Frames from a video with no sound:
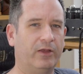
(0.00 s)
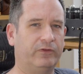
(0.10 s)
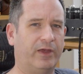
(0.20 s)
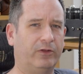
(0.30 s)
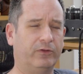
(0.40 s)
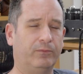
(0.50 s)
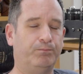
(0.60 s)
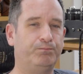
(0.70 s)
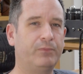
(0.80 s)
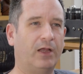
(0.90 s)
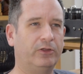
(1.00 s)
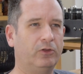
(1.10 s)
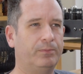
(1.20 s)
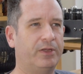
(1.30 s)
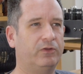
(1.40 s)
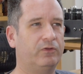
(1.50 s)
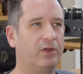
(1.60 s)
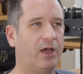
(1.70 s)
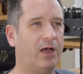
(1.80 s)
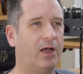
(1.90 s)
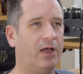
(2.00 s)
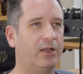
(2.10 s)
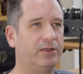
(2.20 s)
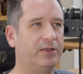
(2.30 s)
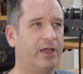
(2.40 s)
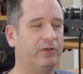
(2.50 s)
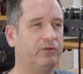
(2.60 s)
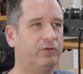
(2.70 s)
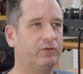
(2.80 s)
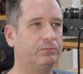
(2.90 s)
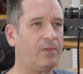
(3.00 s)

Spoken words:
sounded a little bit less